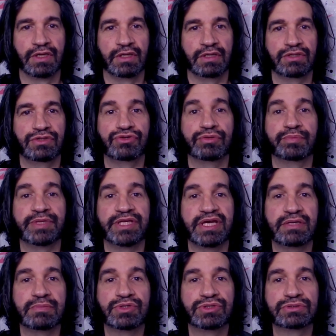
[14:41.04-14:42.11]
You'll be
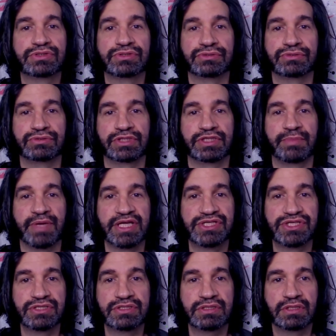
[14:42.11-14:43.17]
able to
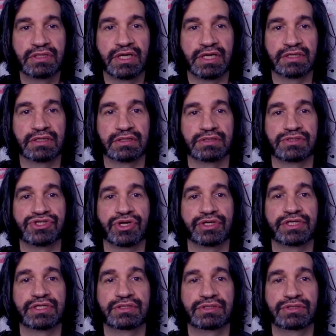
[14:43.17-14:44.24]
imagine like
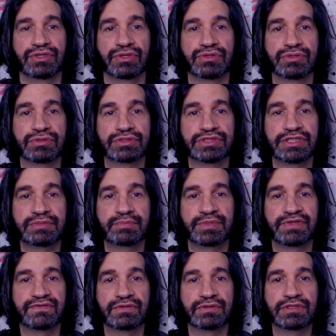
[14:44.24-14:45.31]
John and Yoko did
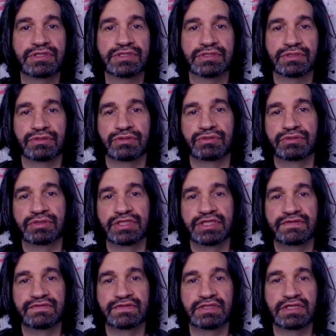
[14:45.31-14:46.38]
before us, or
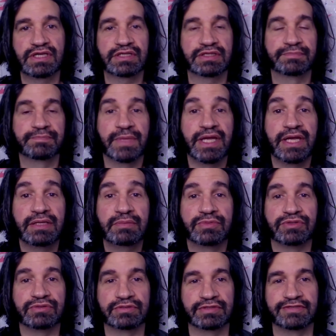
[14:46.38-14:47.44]
even like
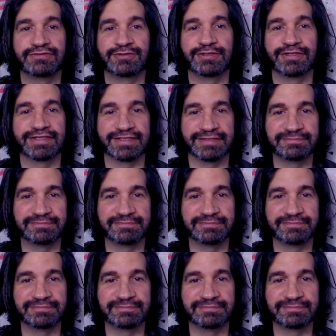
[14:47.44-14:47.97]
Elmo if you're lucky.